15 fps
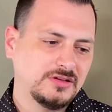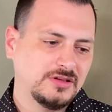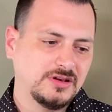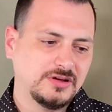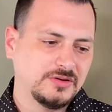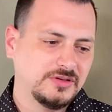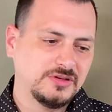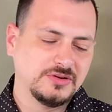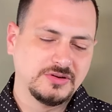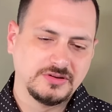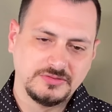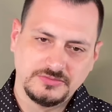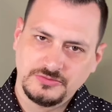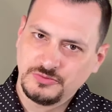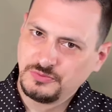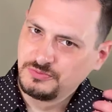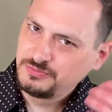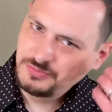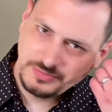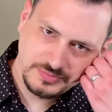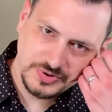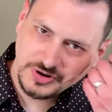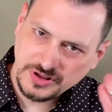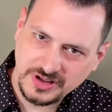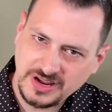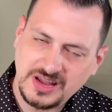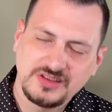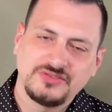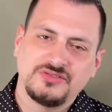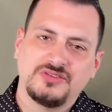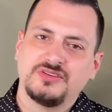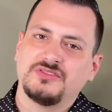you know, you could put it against